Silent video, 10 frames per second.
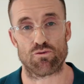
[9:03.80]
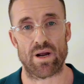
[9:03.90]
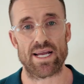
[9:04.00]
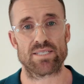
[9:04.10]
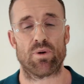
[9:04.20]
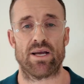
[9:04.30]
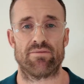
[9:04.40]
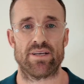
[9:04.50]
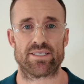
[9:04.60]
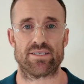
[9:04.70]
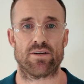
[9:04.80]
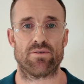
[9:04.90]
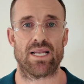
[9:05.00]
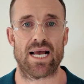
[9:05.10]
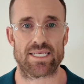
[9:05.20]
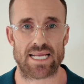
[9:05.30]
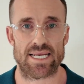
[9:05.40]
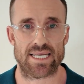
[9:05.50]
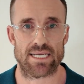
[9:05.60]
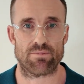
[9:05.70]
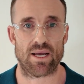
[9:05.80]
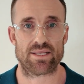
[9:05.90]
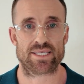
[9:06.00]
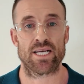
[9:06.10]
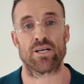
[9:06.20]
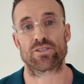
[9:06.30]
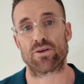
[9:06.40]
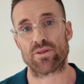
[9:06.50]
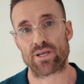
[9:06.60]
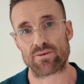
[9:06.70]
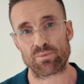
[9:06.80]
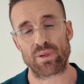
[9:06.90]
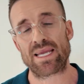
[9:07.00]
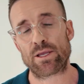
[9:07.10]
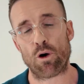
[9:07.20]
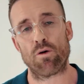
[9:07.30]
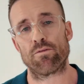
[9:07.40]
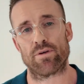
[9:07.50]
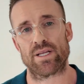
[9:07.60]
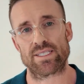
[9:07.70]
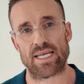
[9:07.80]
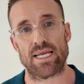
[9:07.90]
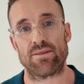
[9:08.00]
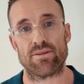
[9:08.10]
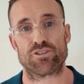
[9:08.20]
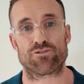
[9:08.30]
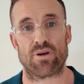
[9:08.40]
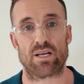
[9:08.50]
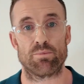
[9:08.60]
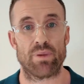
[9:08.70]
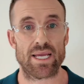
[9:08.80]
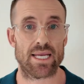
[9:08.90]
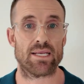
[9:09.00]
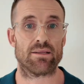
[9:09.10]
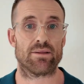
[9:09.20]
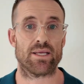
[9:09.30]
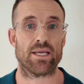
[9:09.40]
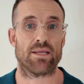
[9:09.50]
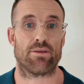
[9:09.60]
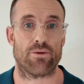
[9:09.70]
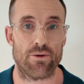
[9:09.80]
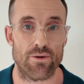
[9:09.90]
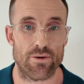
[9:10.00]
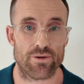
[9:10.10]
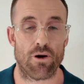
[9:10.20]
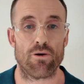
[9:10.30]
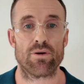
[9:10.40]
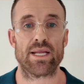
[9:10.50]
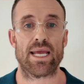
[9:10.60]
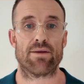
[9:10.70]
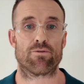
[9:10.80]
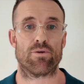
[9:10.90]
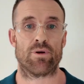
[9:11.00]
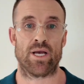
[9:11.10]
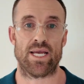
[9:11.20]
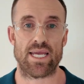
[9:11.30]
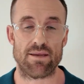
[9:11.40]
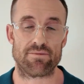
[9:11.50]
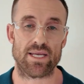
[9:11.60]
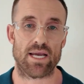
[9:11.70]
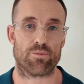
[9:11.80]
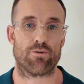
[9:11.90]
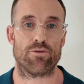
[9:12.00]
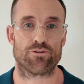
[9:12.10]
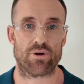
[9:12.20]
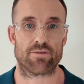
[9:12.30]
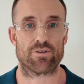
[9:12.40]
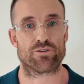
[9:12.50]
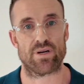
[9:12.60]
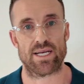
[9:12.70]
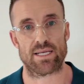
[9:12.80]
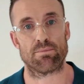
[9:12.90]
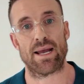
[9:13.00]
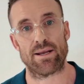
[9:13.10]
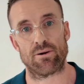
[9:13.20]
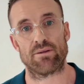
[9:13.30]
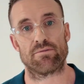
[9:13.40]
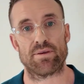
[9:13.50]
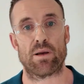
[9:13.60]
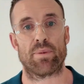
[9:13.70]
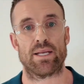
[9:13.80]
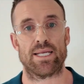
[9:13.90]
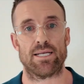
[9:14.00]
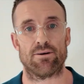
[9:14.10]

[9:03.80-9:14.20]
raised by investors over the last 18 months. So there is big confidence in this drug being the third only ever FDA approved drug for treating male and female pattern hair